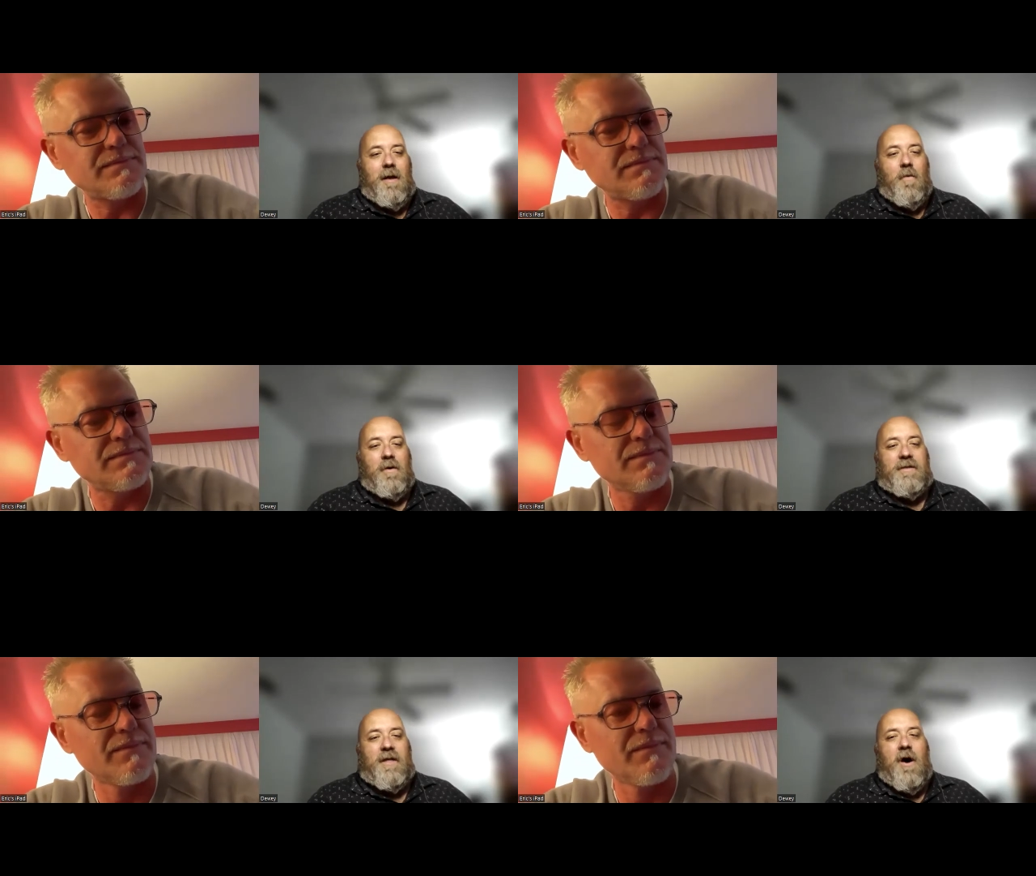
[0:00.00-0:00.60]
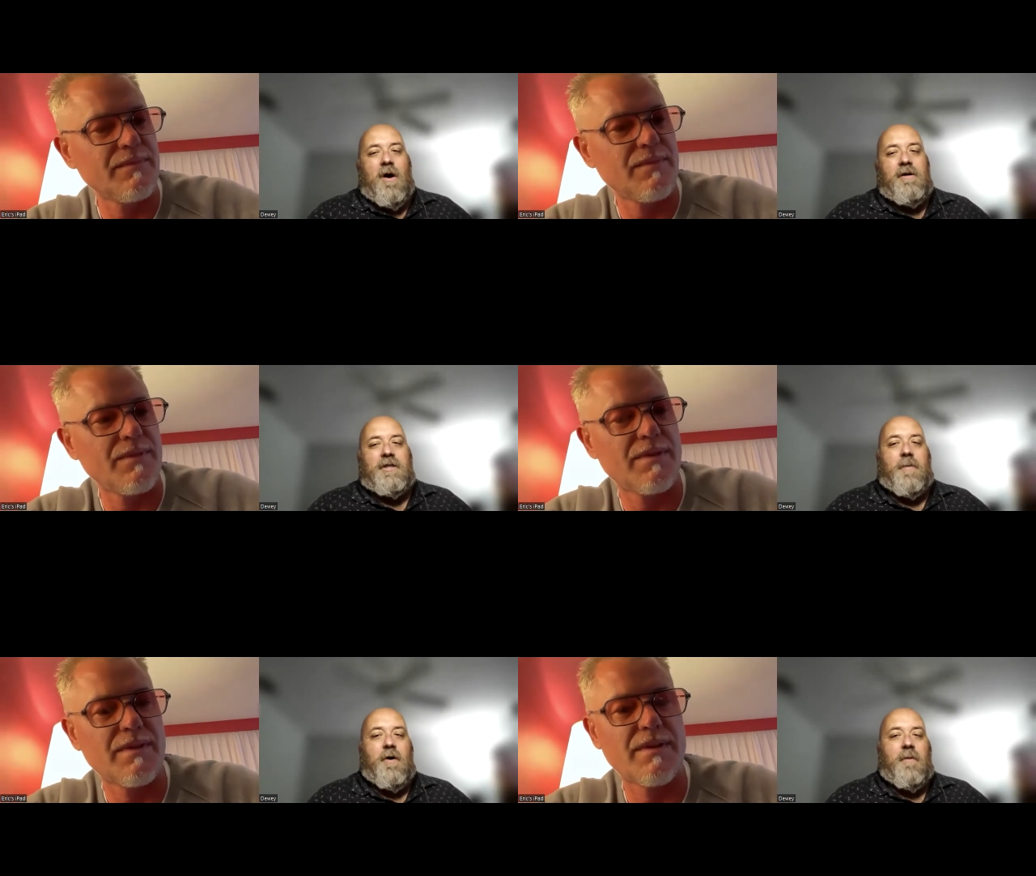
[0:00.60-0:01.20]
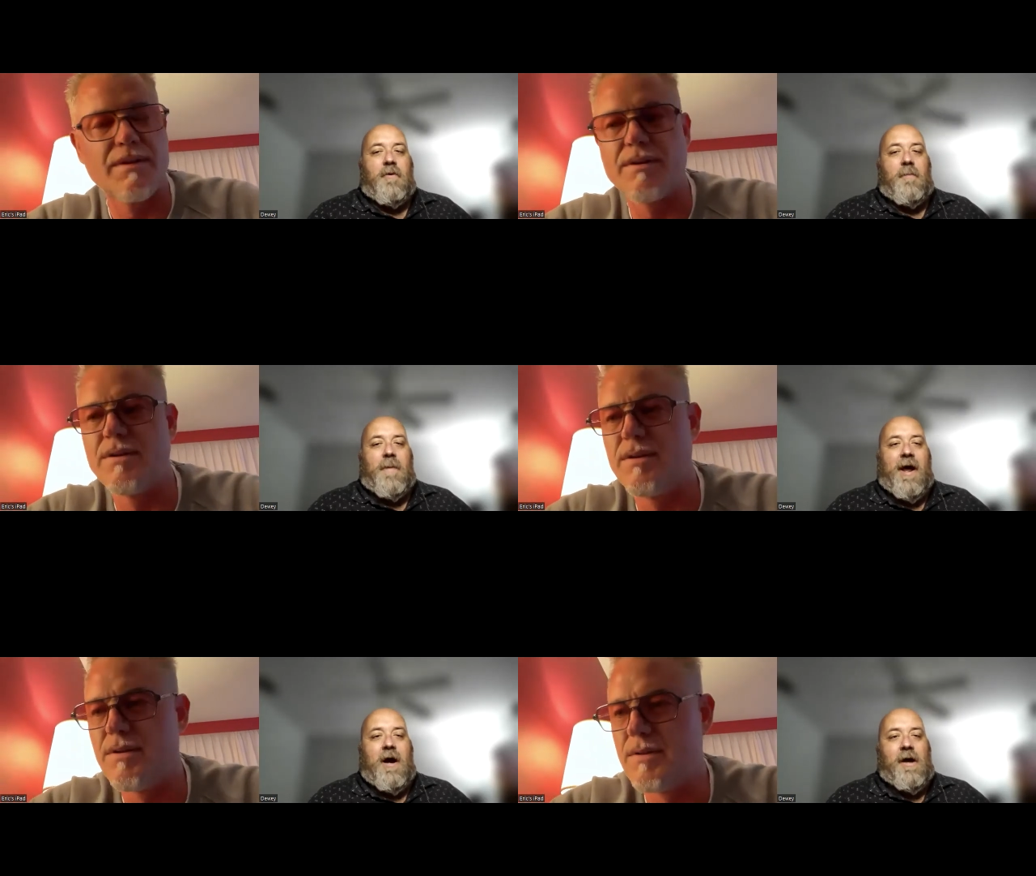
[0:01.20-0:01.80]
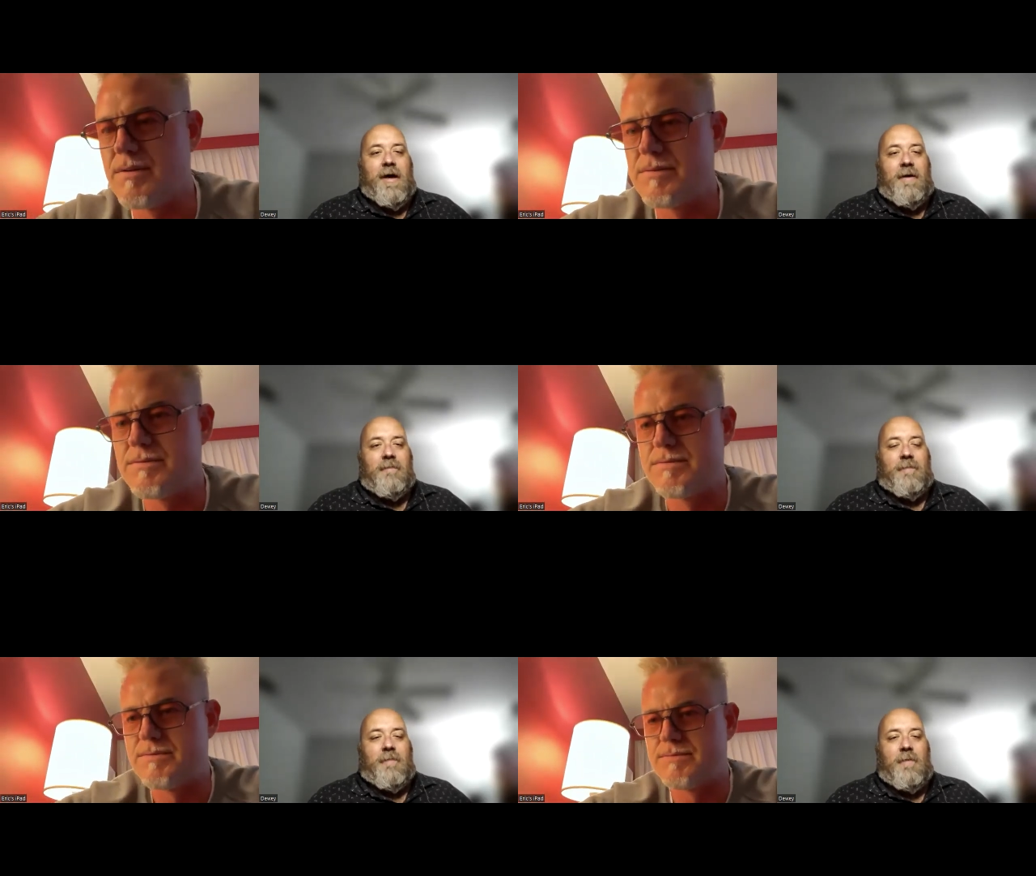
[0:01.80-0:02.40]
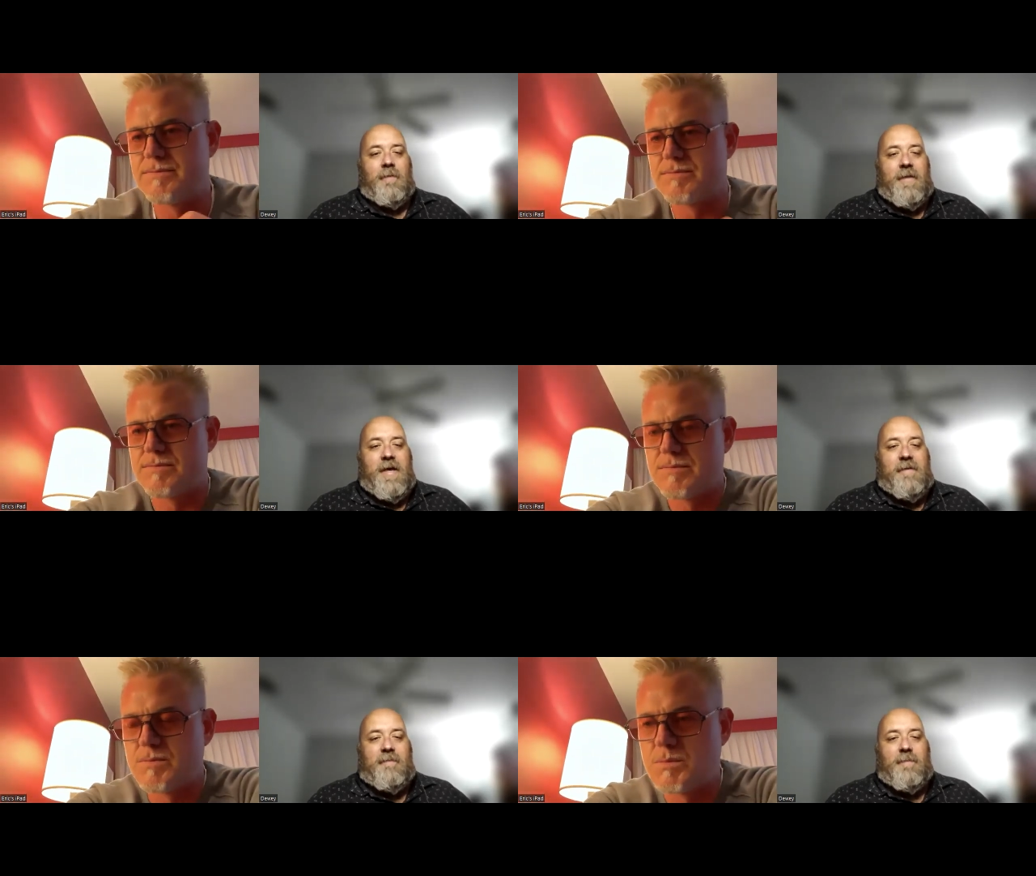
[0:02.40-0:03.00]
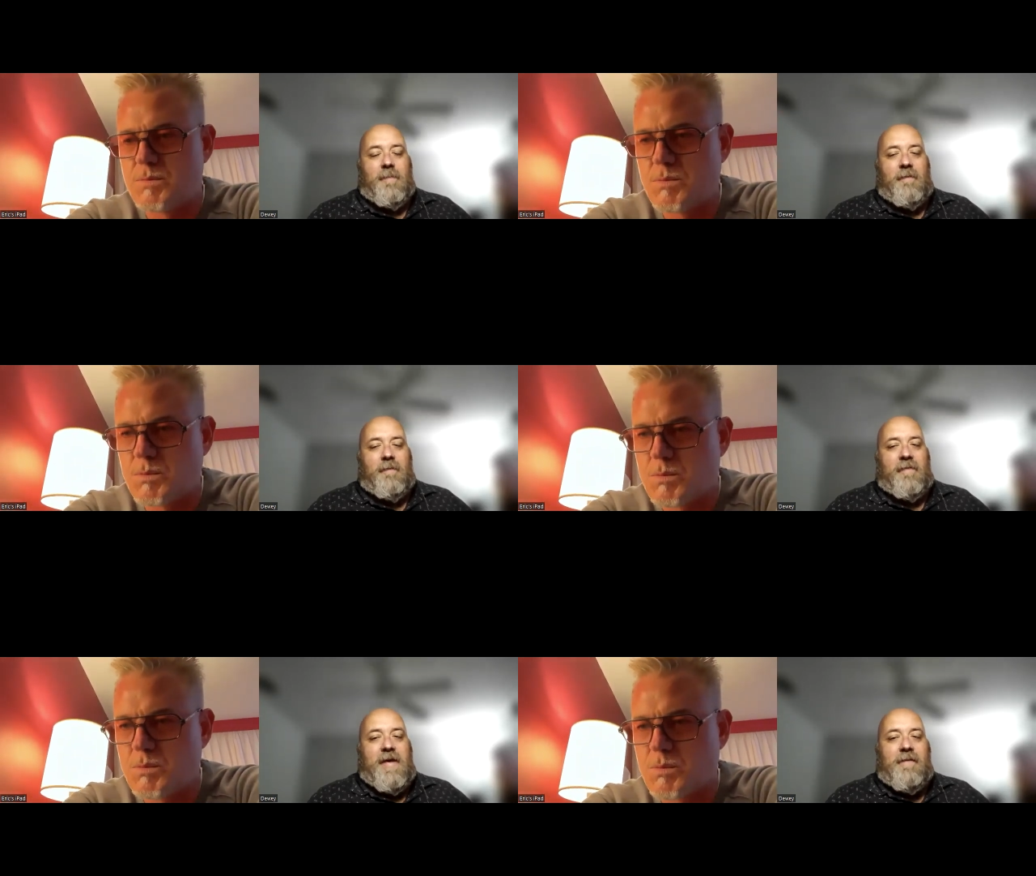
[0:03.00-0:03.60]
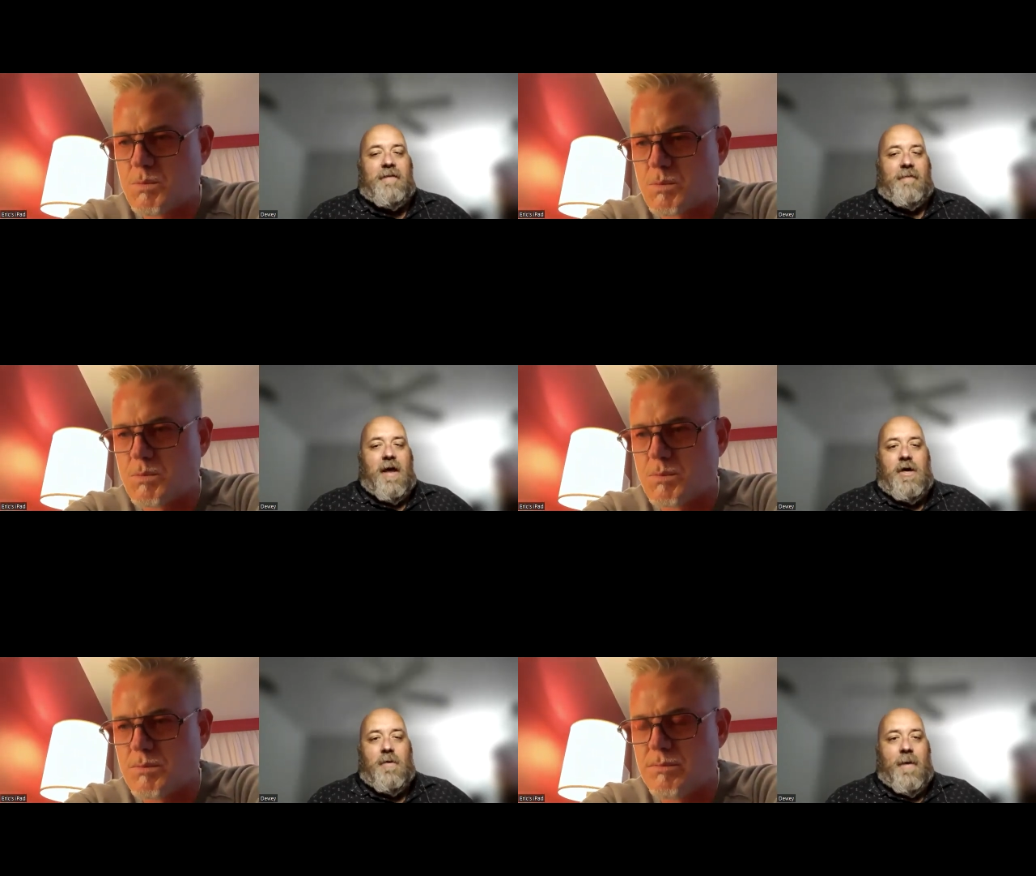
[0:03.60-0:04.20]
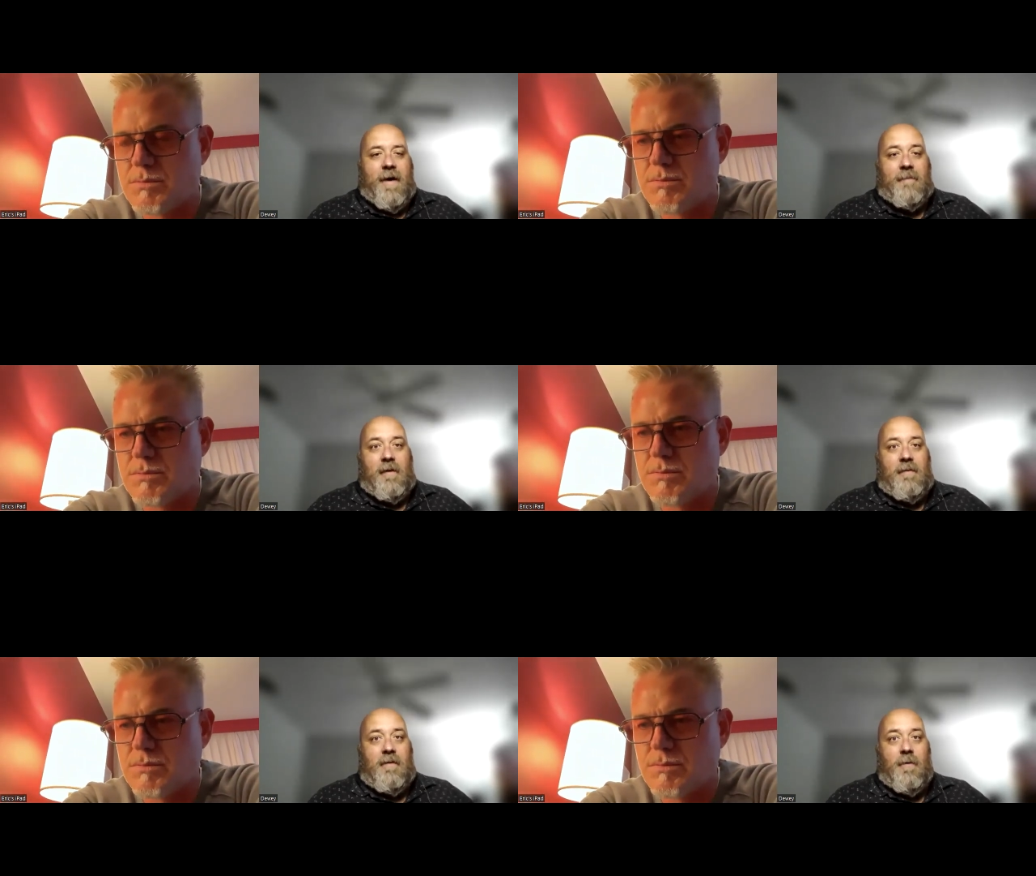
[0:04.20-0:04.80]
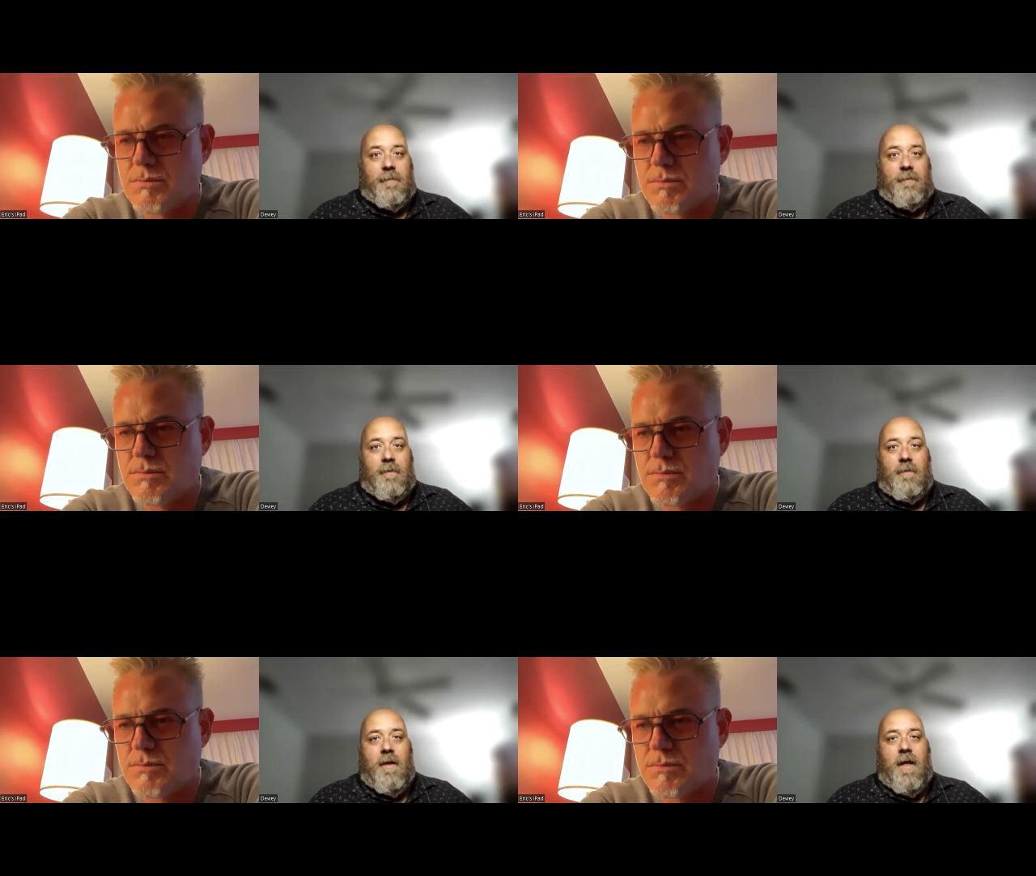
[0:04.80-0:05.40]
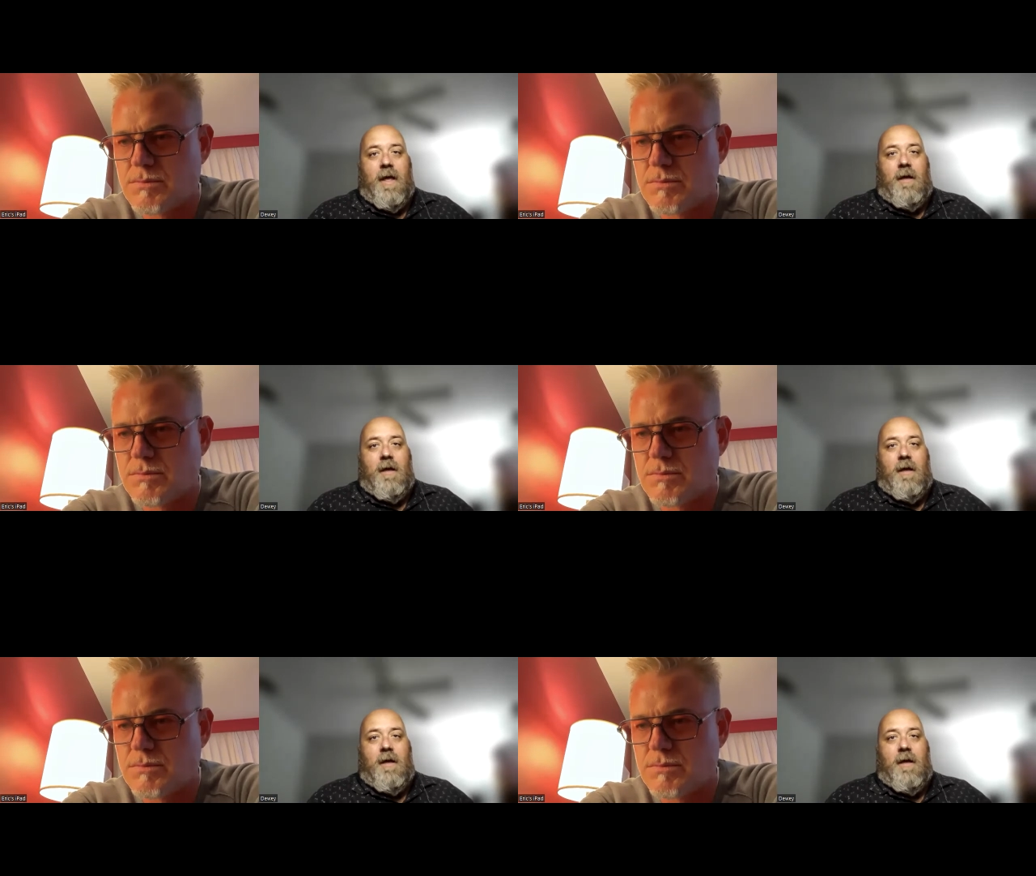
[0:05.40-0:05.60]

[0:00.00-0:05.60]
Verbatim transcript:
Speaker 1: What's the hardest part of preparing for these scenes that you have to go through